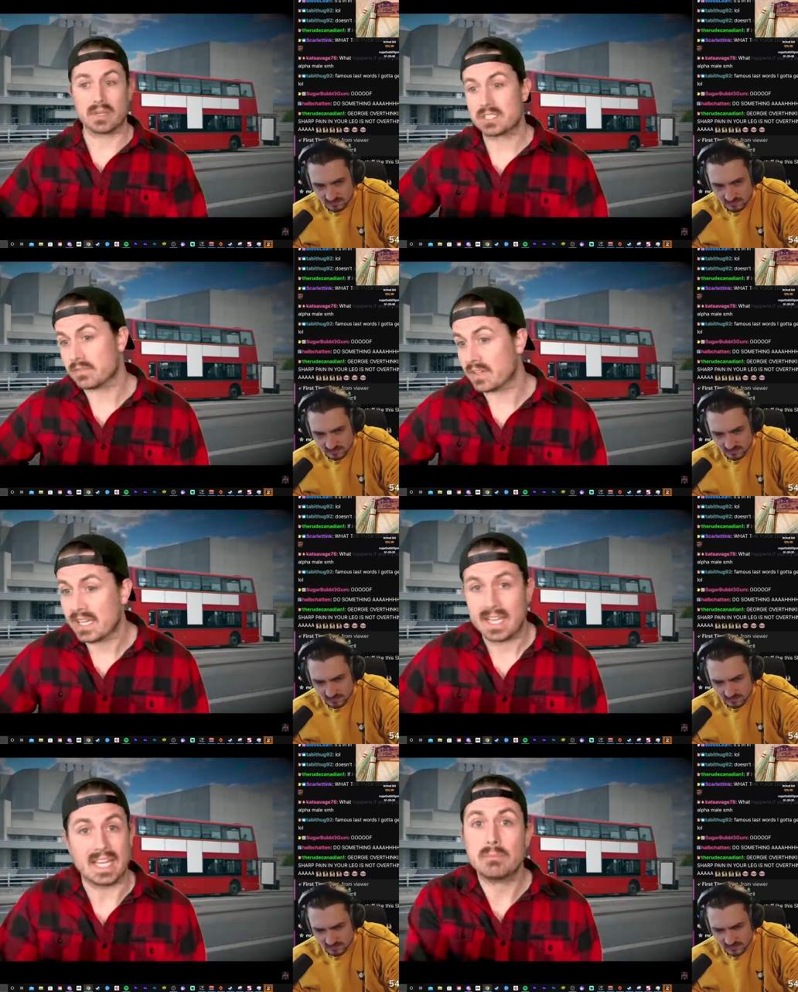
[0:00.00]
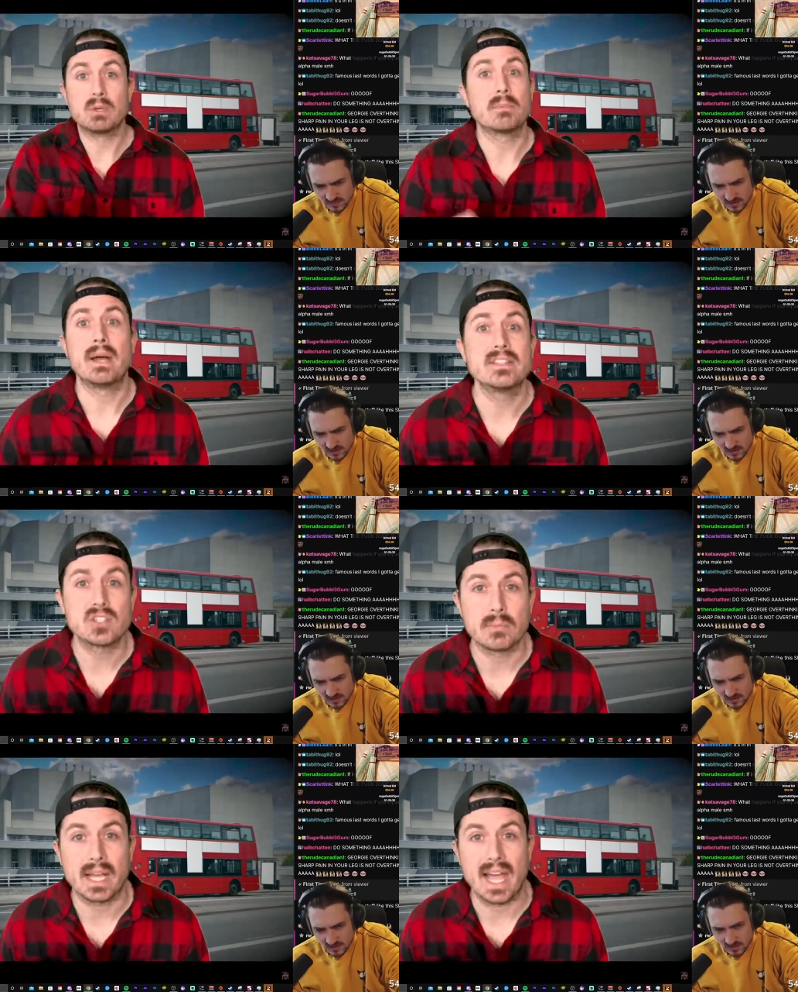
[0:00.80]
Speaker 1: must have hit him with a
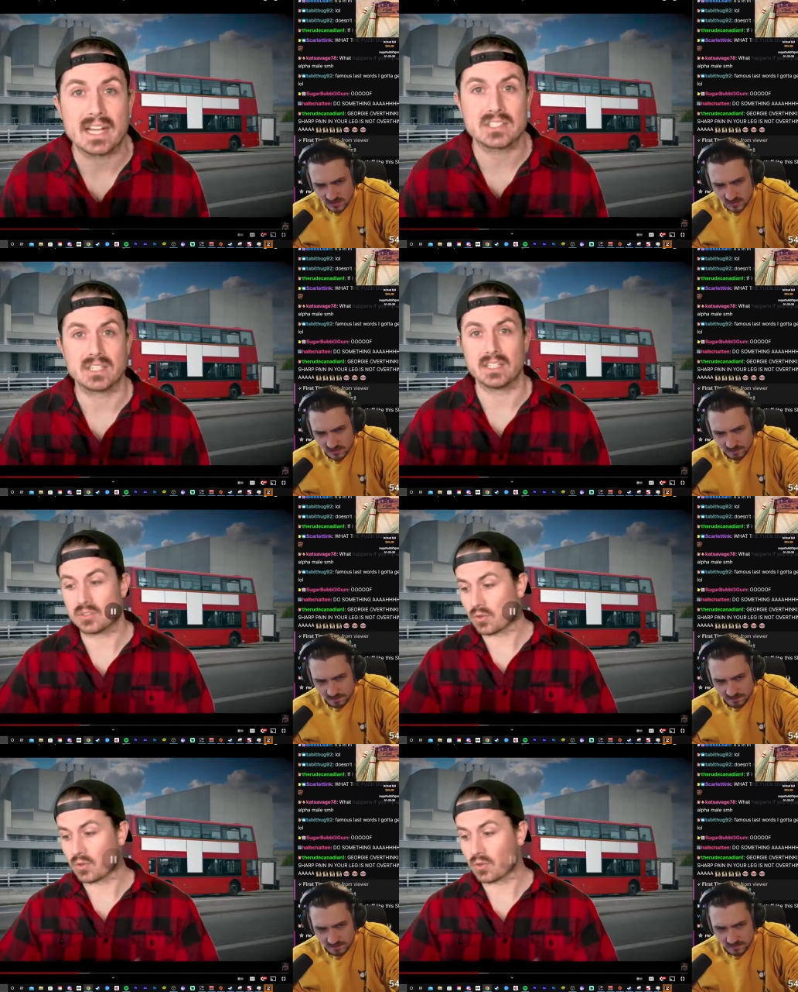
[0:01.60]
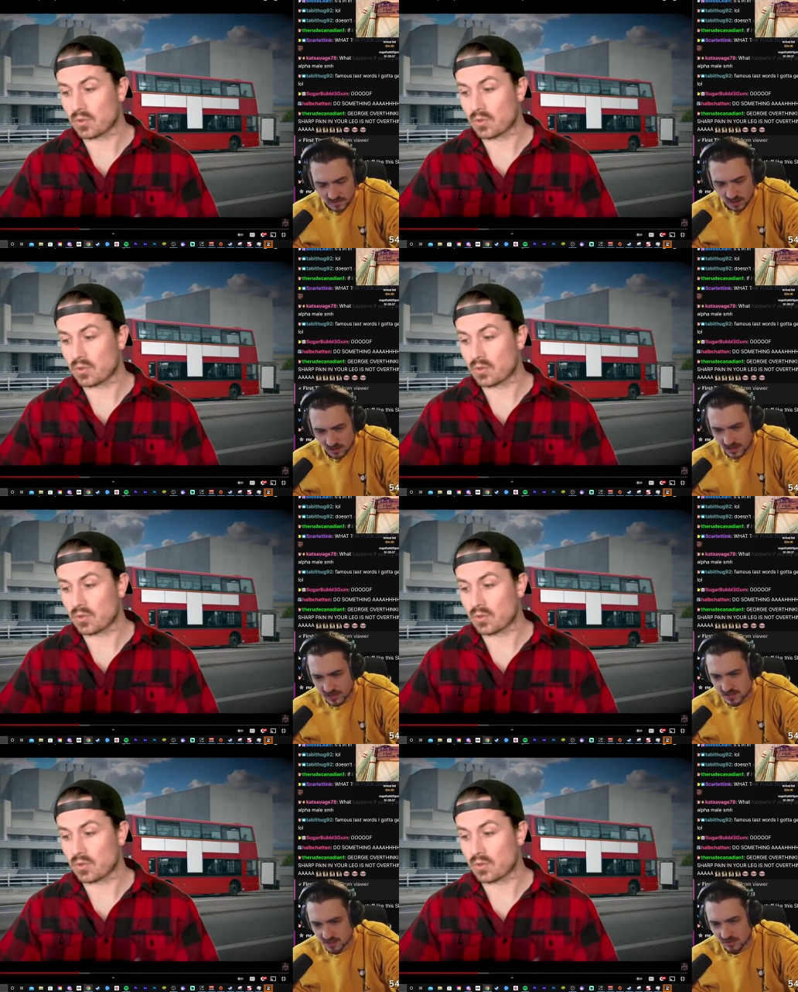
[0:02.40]
pencil by accident.
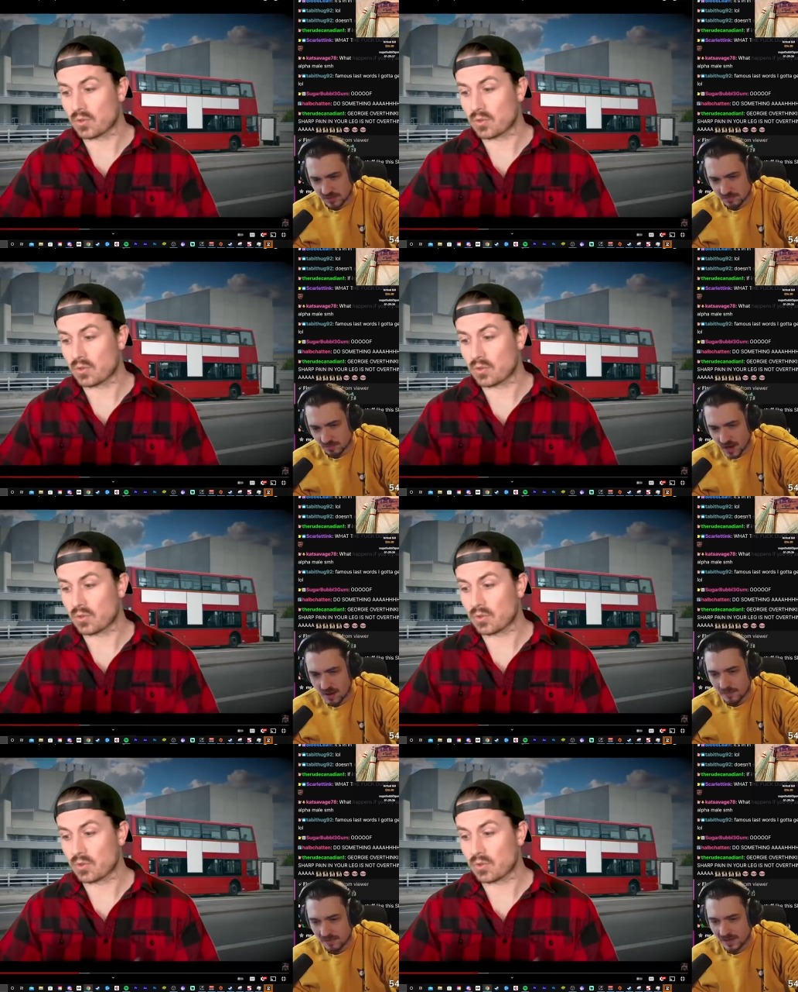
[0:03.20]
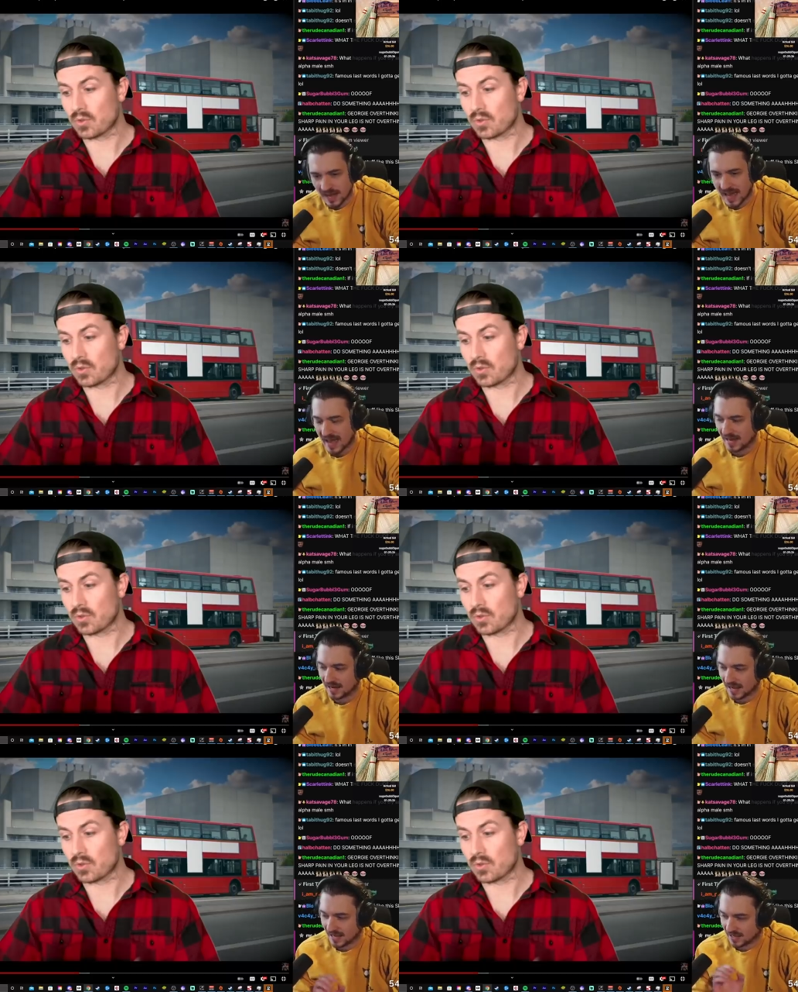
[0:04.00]
Speaker 2: Okay, so he probably
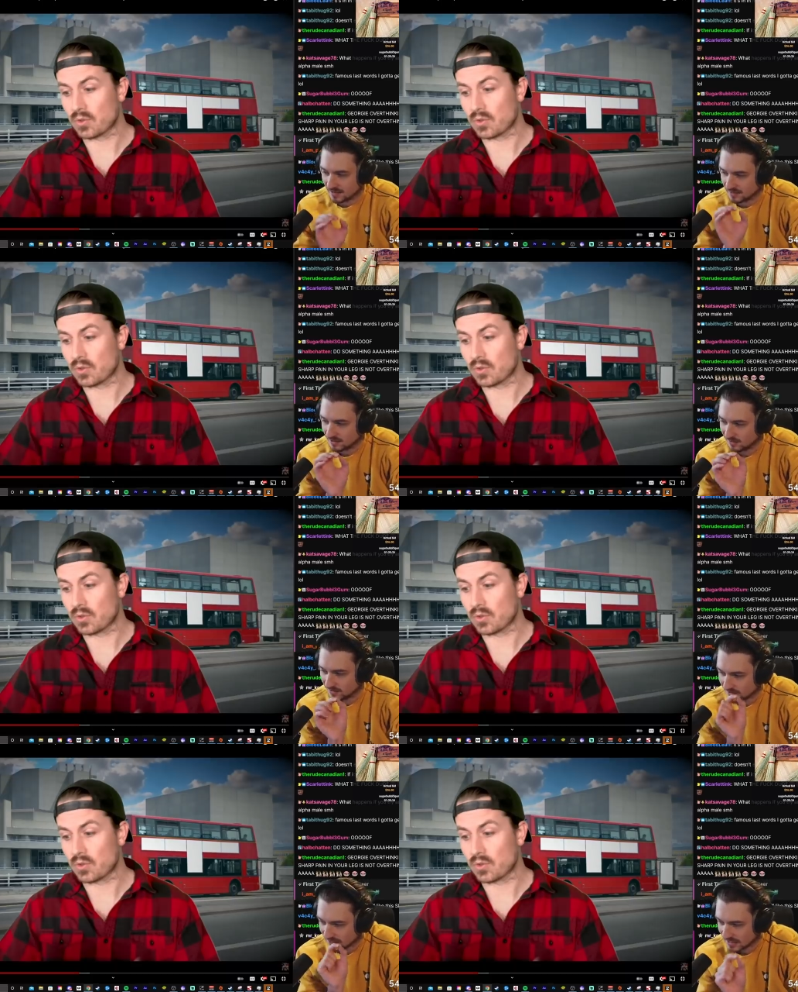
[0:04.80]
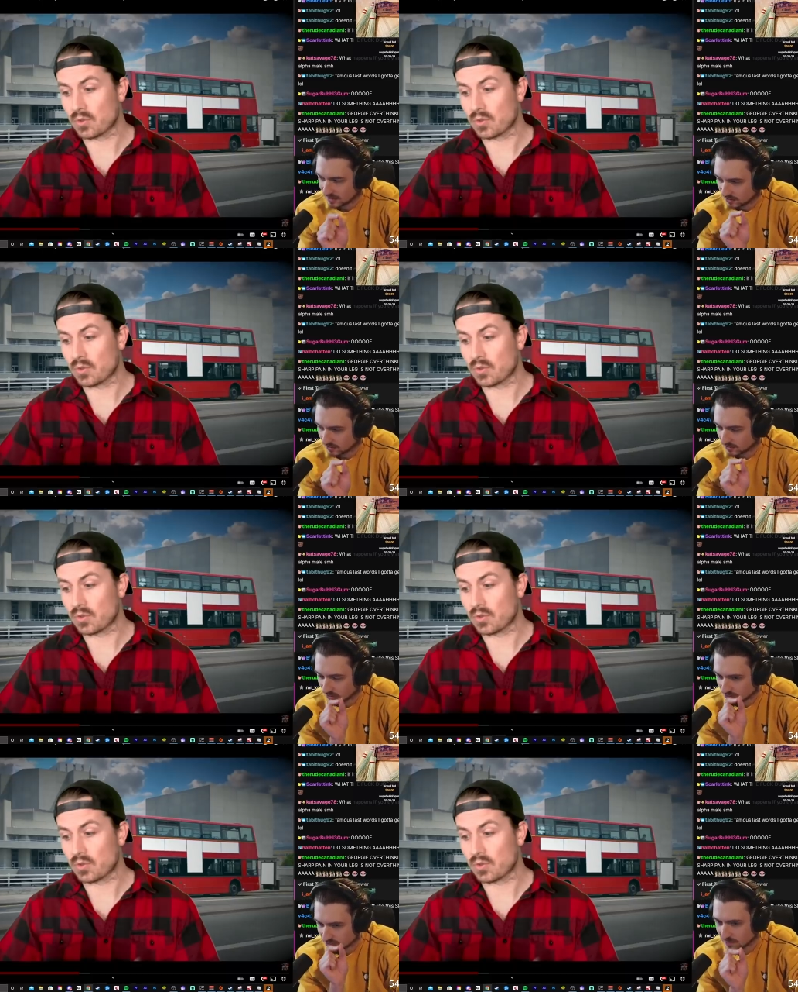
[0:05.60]
had a little needle
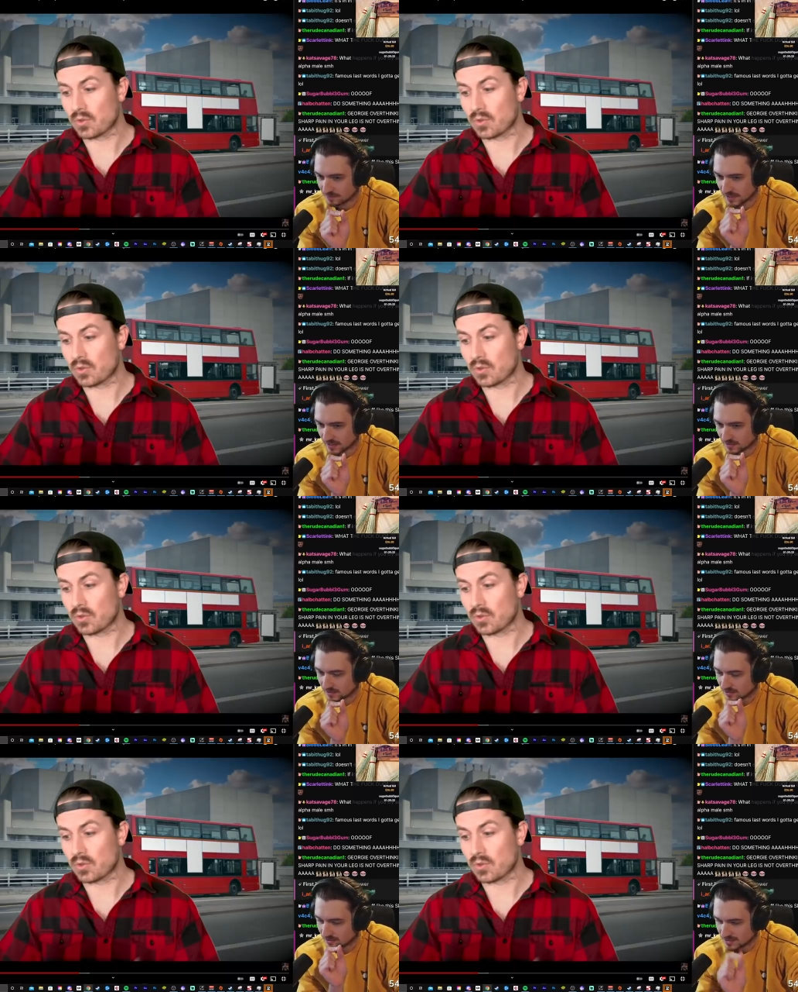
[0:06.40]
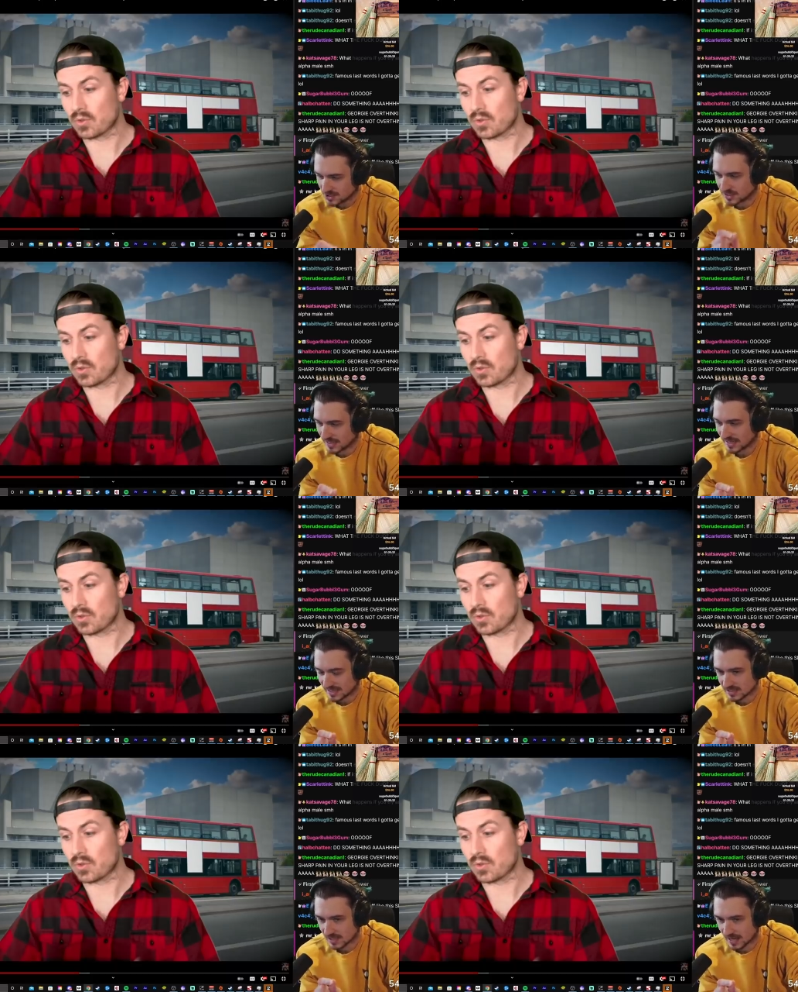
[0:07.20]
or something
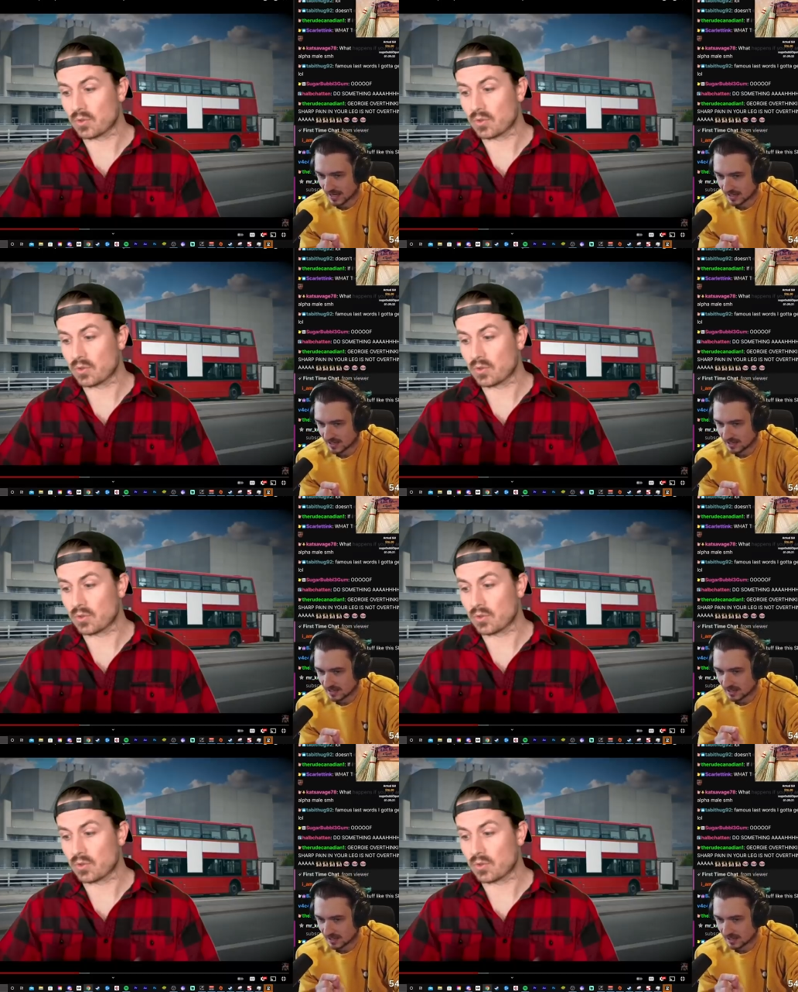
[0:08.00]
stick his leg,